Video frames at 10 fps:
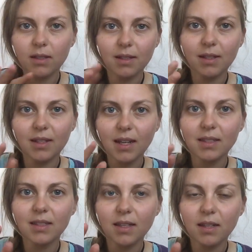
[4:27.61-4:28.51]

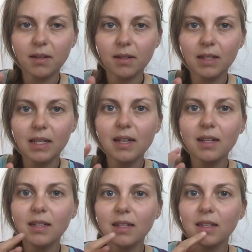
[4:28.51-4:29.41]
That's uh,
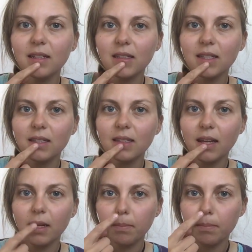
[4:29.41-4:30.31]
nearly the
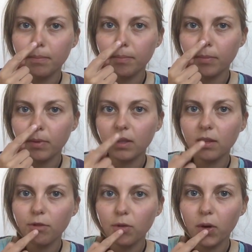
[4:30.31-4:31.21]
same
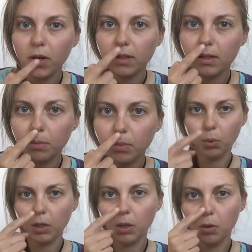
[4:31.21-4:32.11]
difference
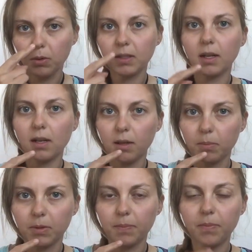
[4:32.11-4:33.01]
between nose and
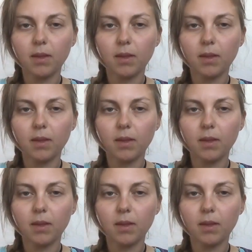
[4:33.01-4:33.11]
lips.